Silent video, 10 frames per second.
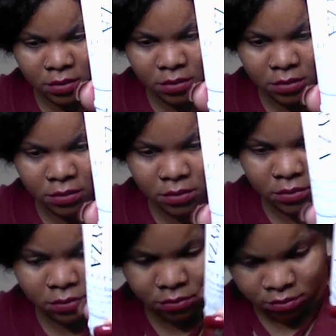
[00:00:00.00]

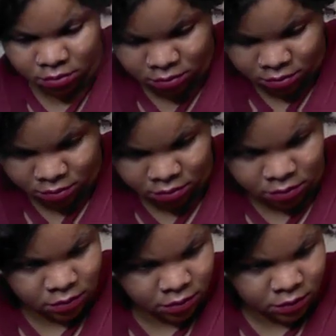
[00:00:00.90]

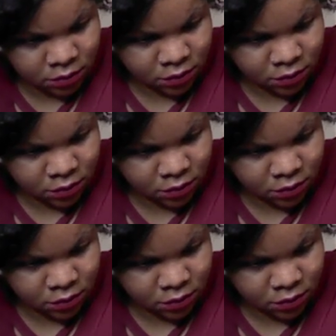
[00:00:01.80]
Nobody speaks.